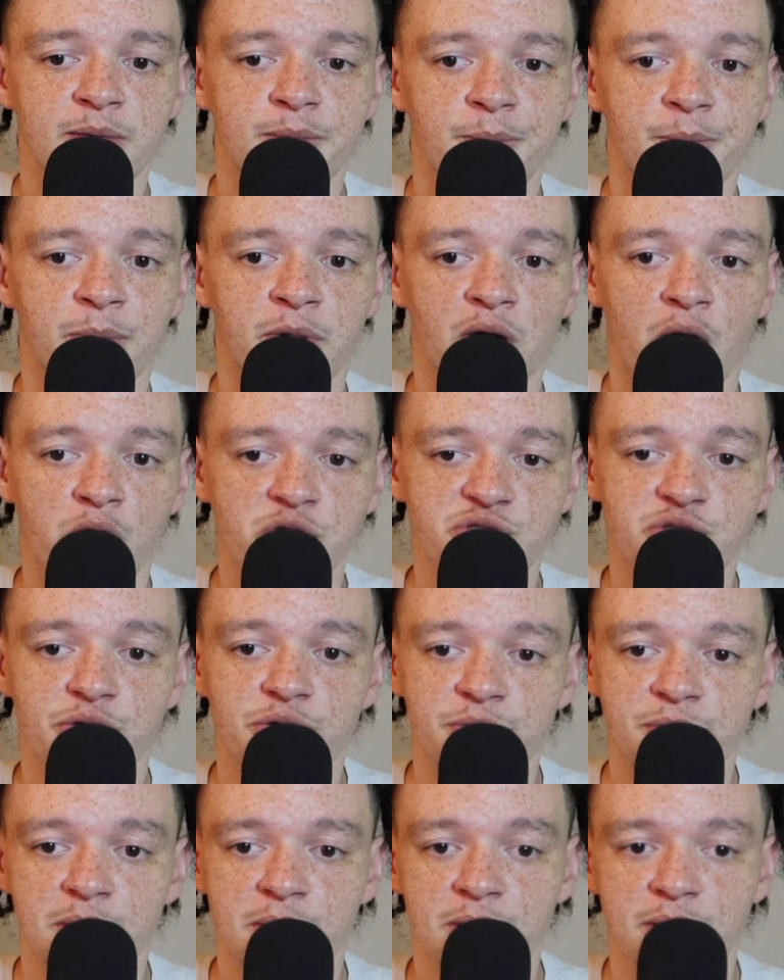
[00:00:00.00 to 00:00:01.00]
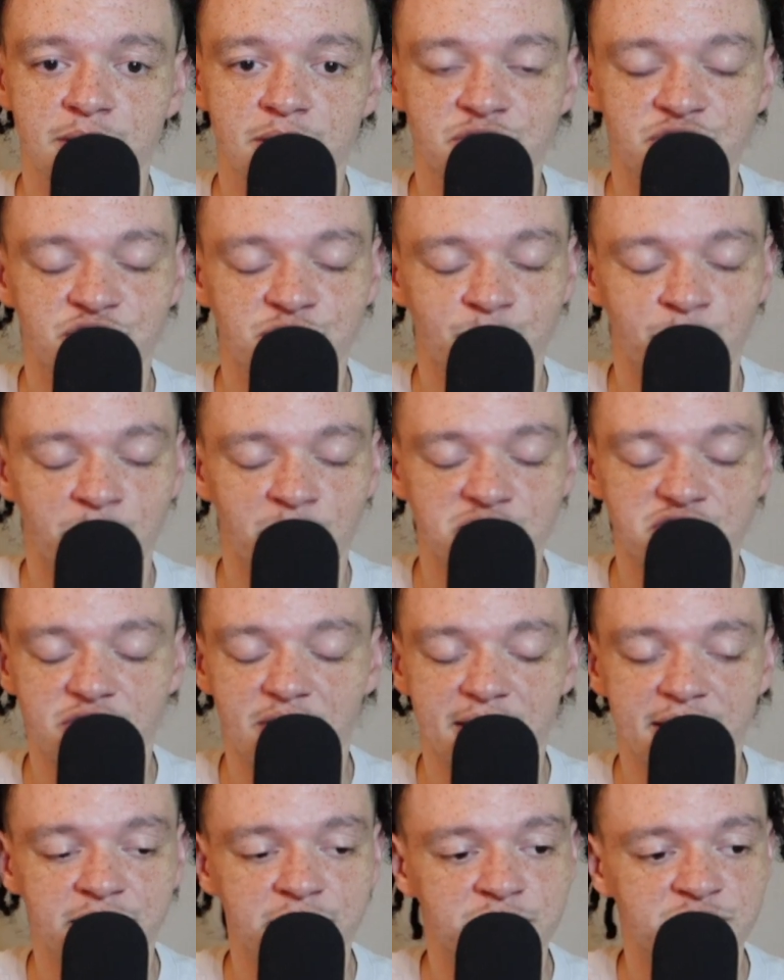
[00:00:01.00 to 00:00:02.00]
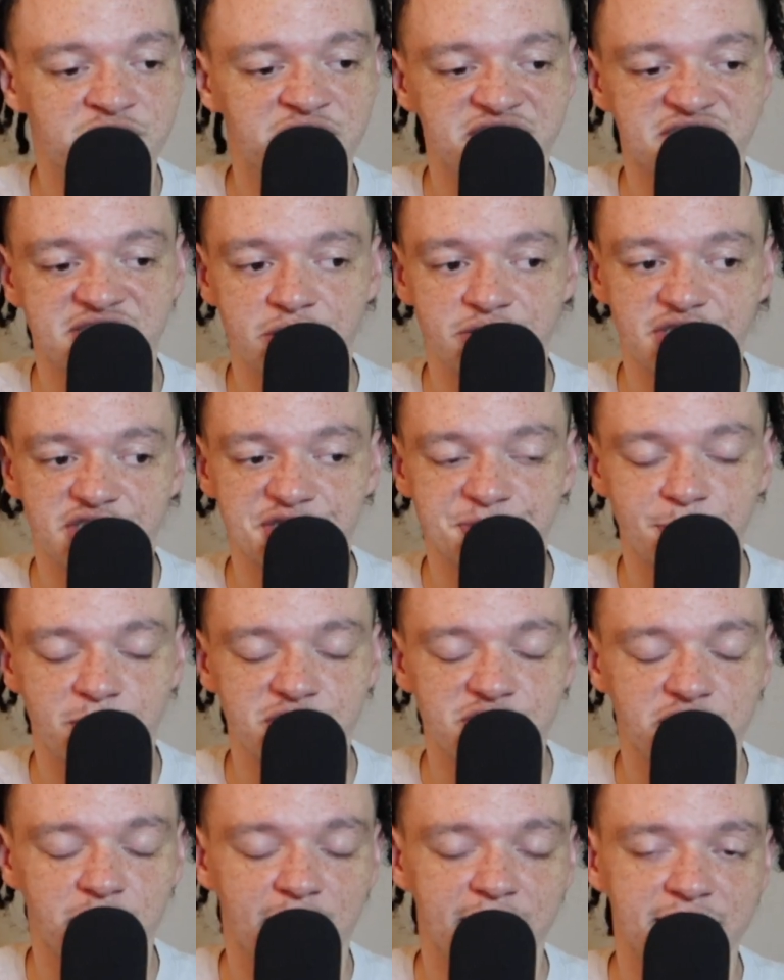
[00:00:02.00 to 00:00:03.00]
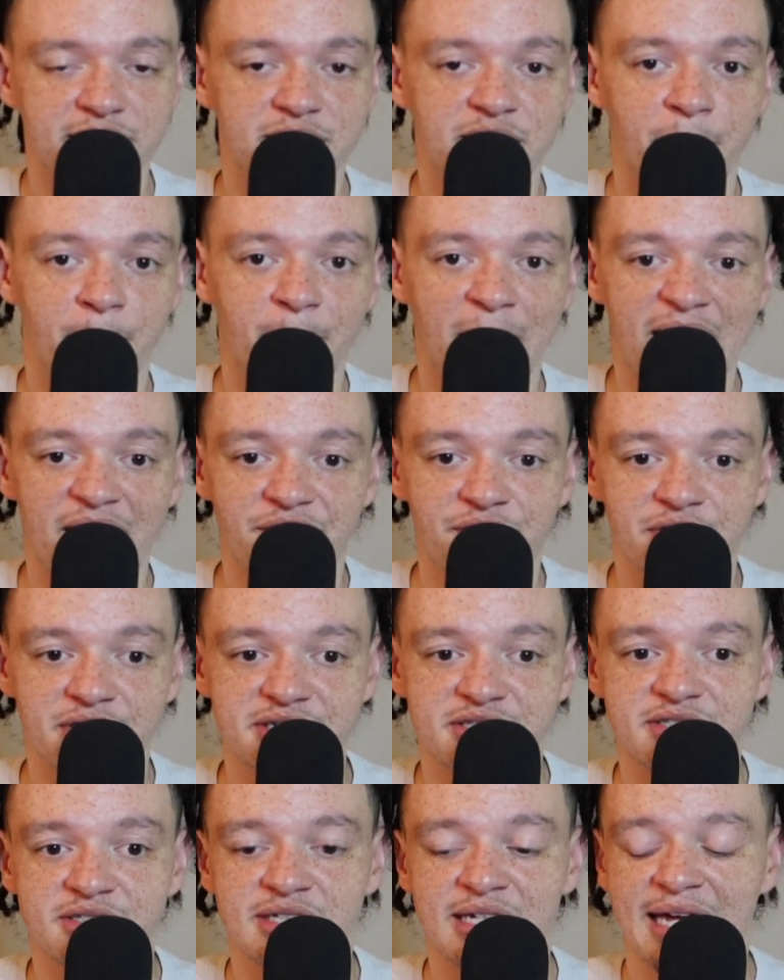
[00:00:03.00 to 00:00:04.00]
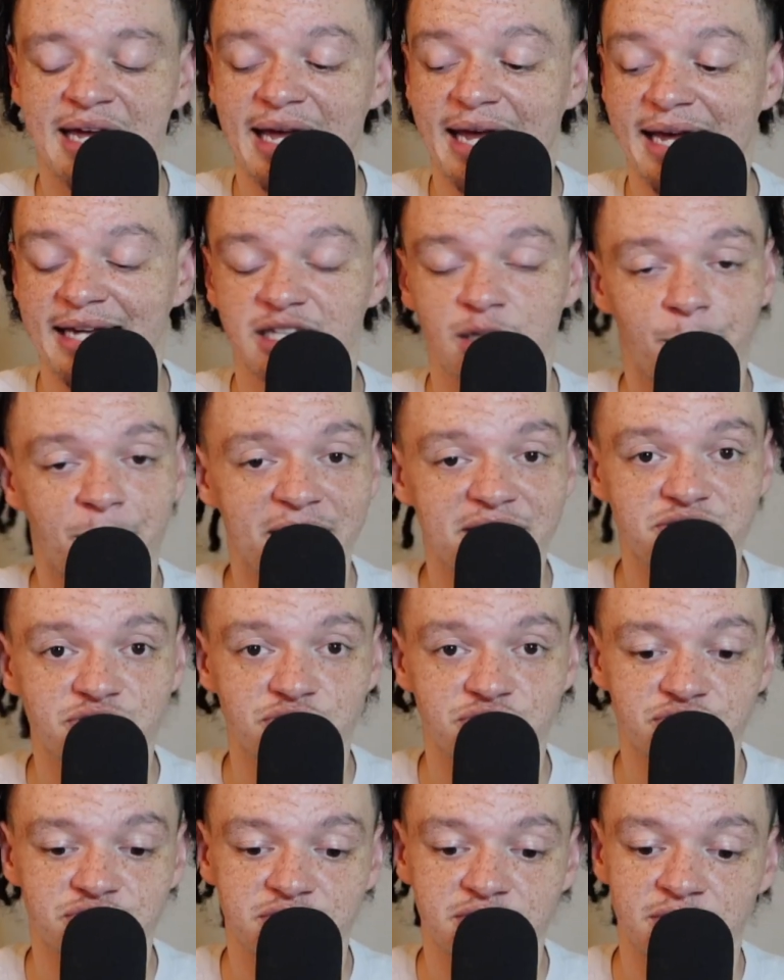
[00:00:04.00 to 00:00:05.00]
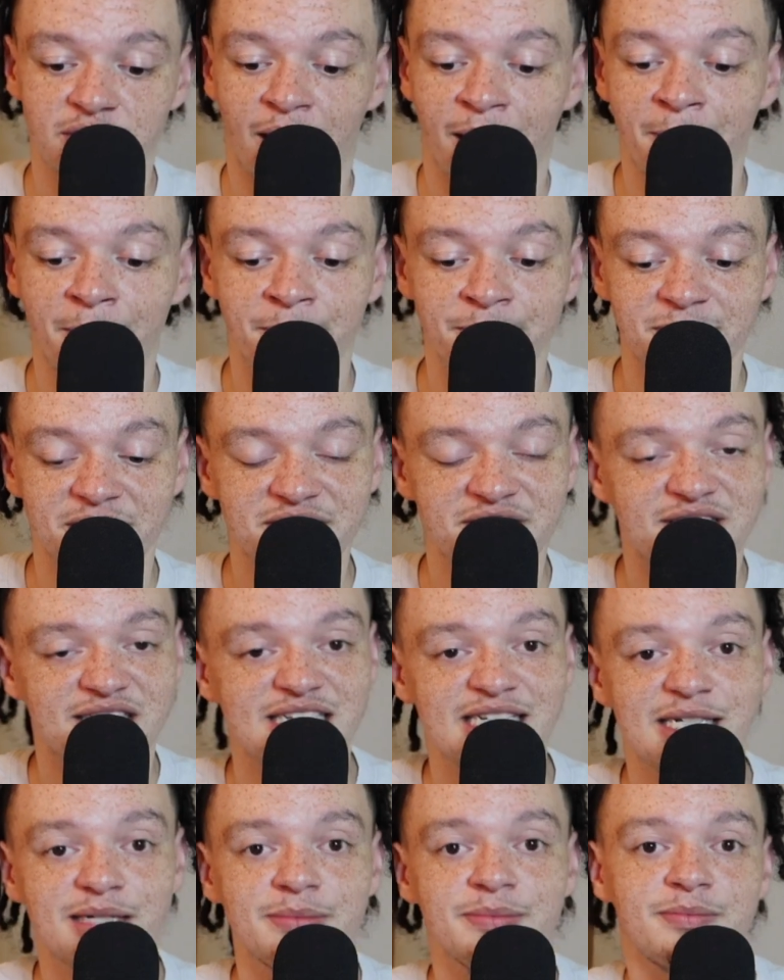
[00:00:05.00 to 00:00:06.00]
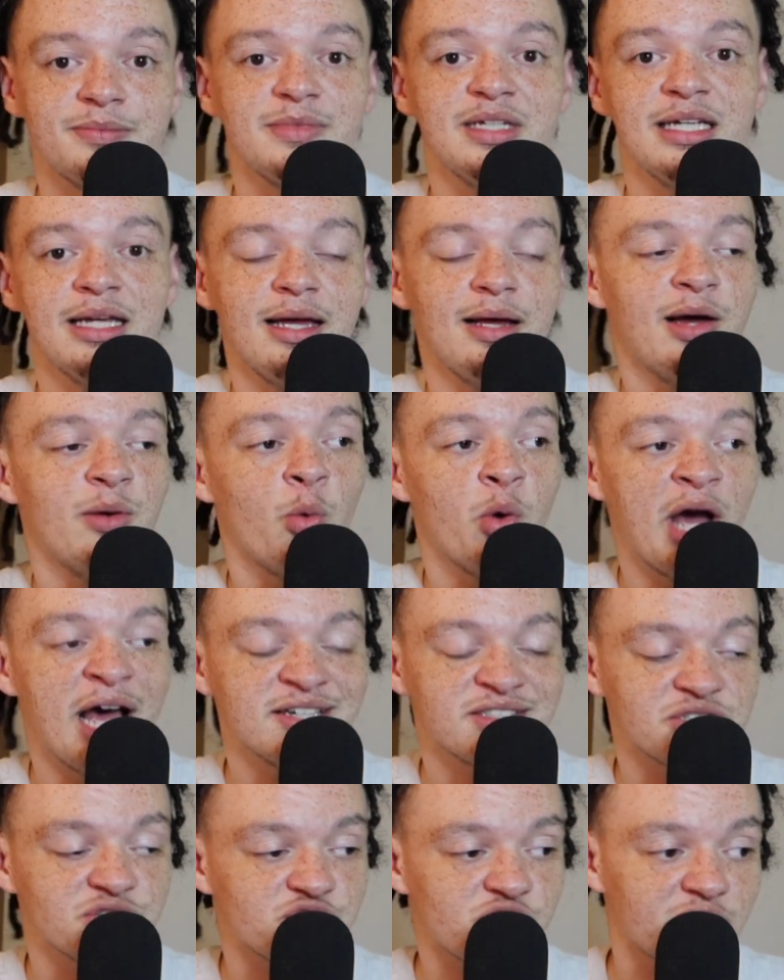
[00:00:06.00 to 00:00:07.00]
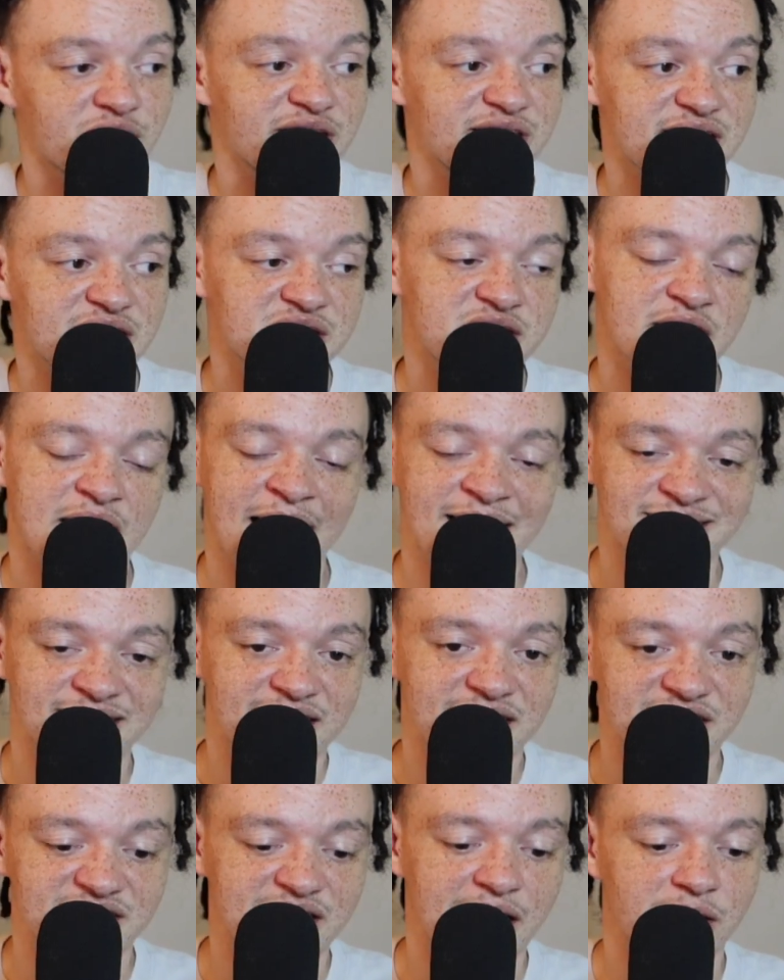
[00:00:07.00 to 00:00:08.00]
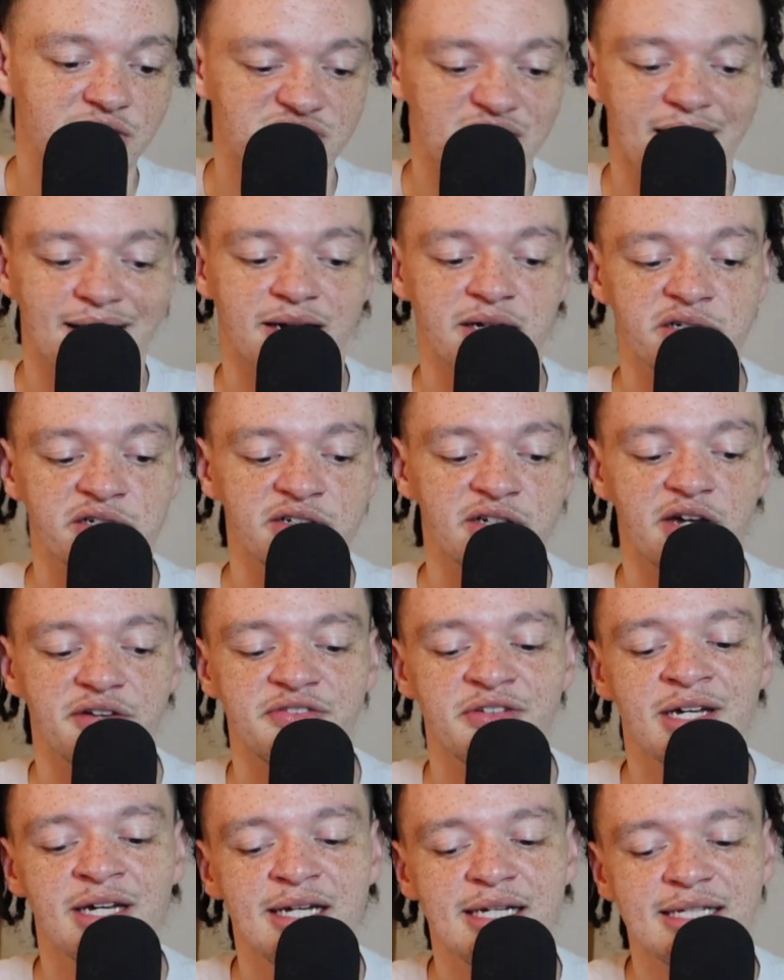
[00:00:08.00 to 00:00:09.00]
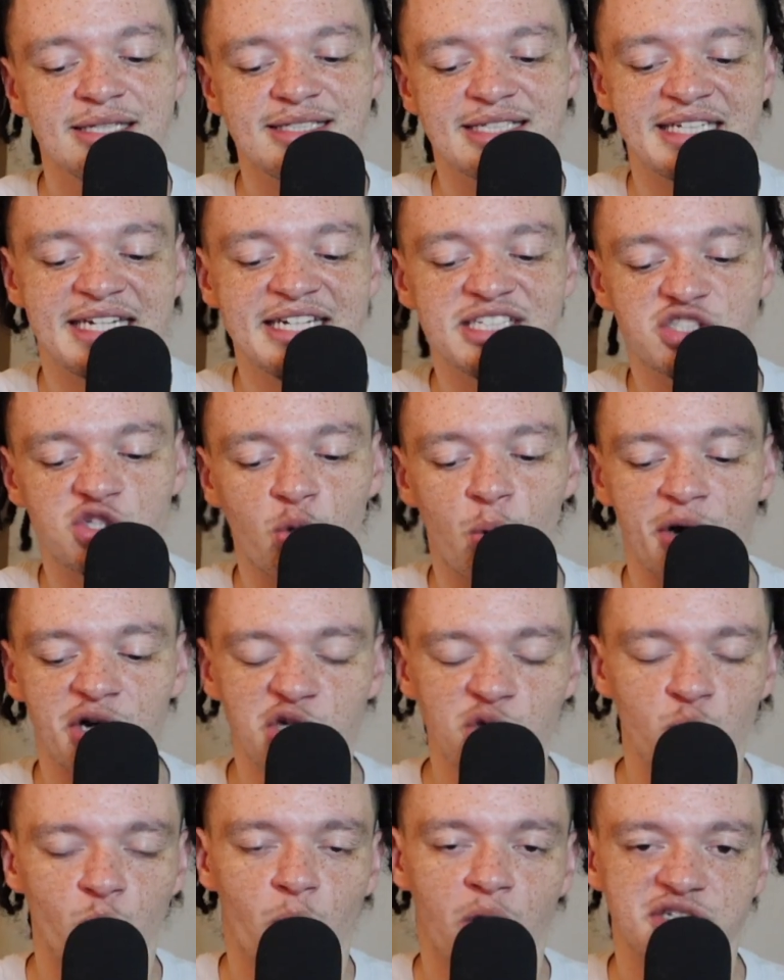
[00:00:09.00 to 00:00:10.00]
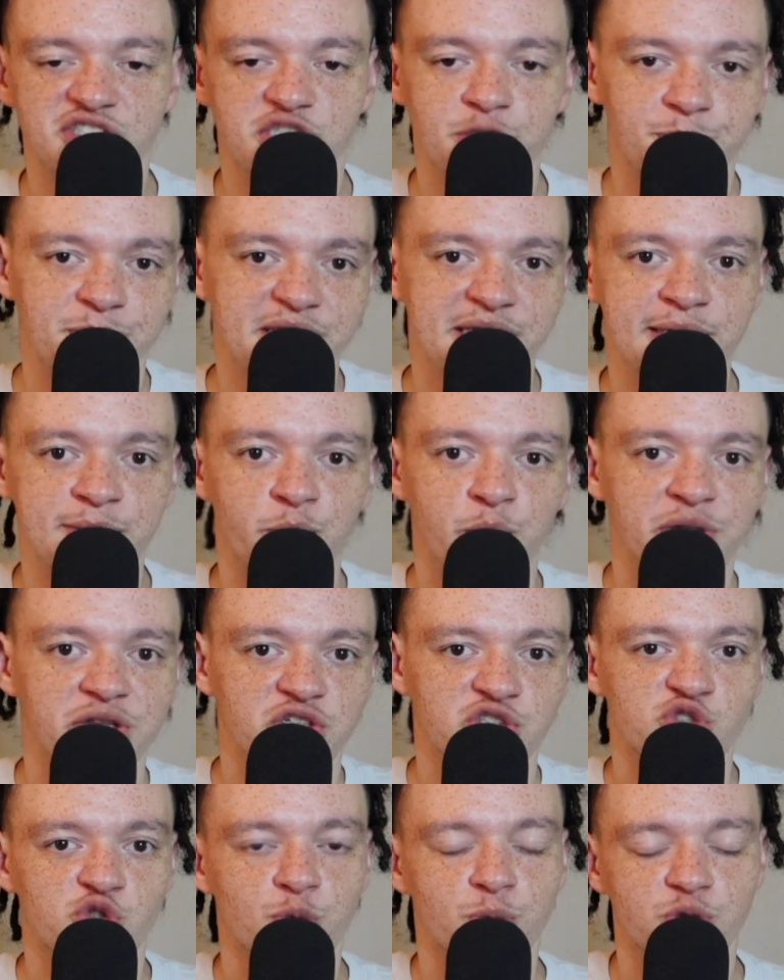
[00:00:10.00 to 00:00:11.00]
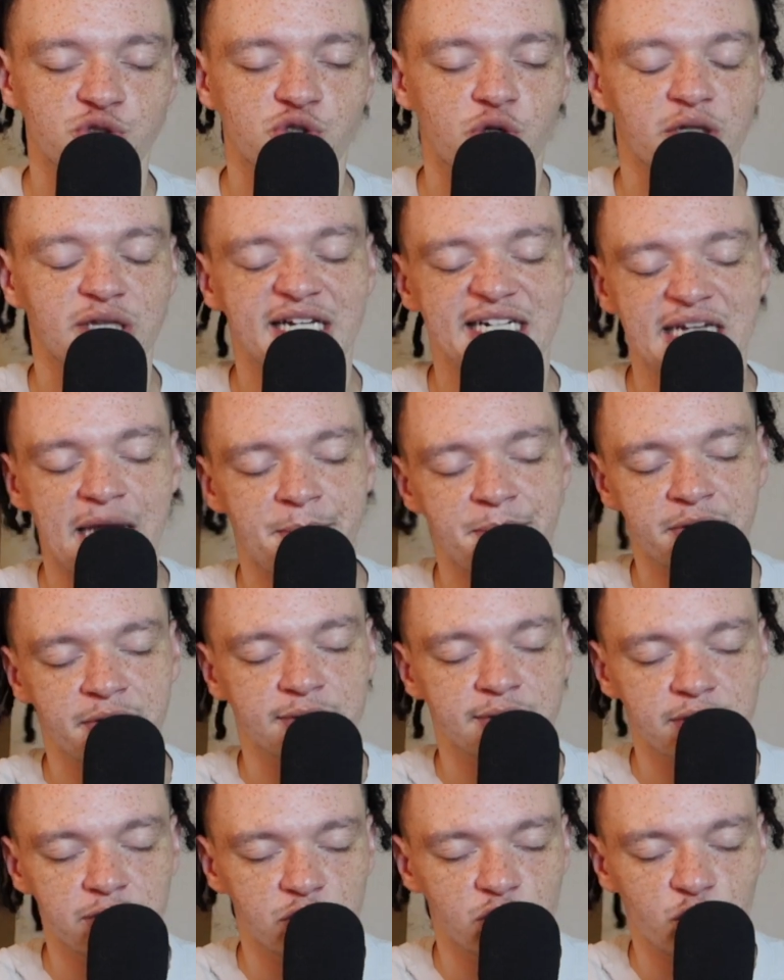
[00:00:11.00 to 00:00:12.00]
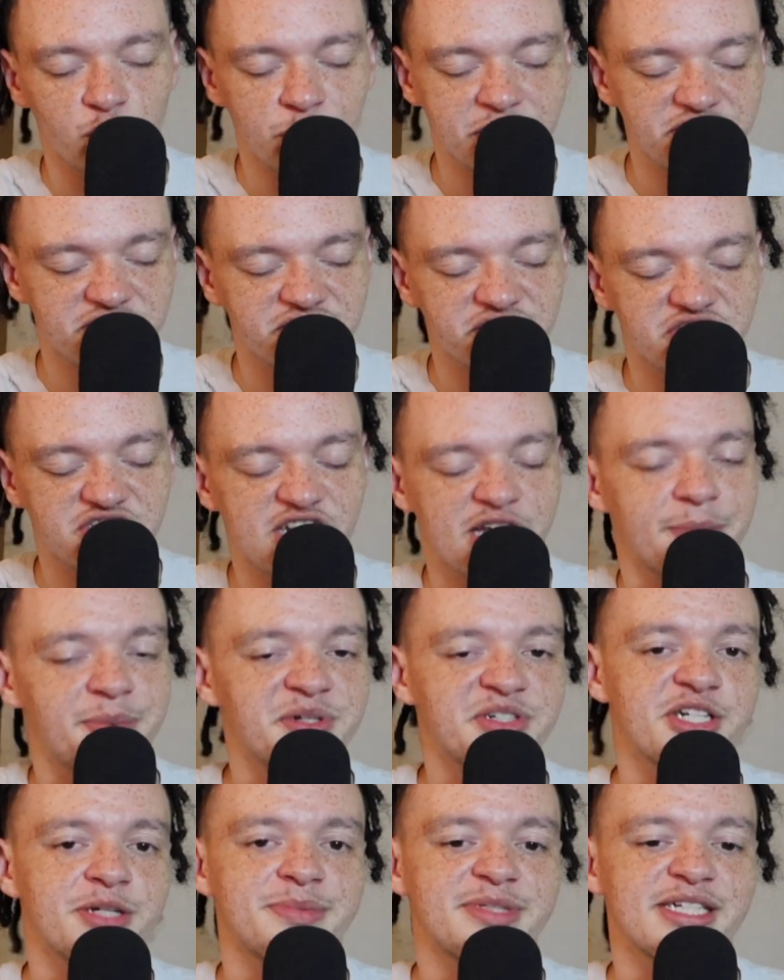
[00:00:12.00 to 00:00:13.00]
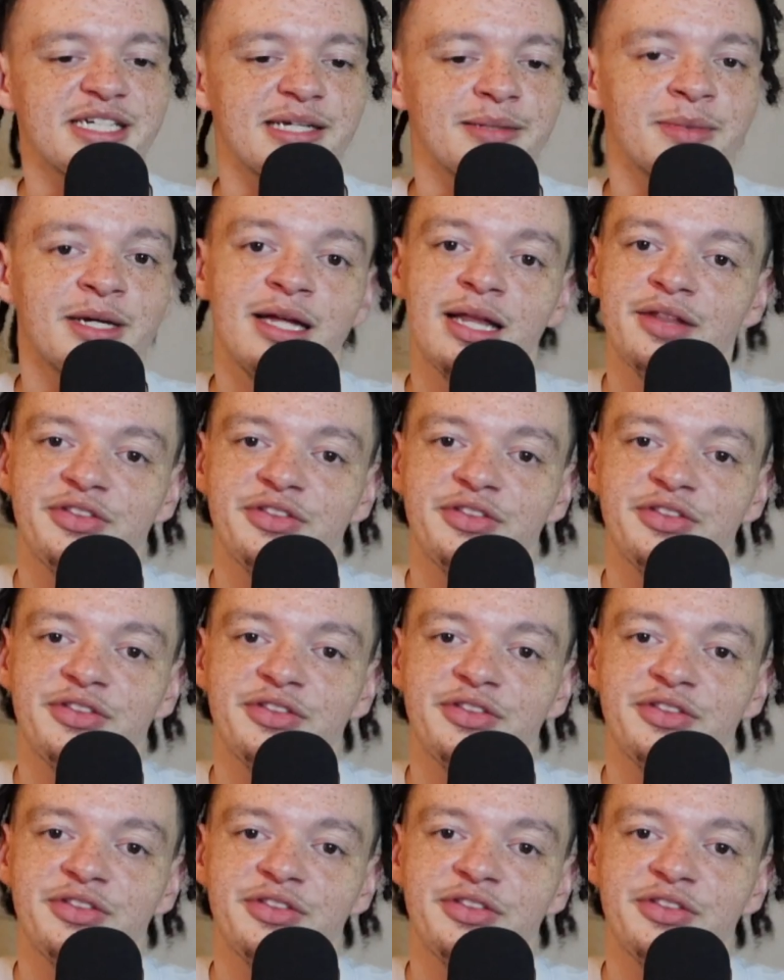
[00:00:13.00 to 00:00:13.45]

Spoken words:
But also, just much like the Celtics, much like the Mavericks and the Pacers, this team, as constructed as it is now, is not good enough to get to where you want to be with a superstar like Damian Lillard, which is a championship team.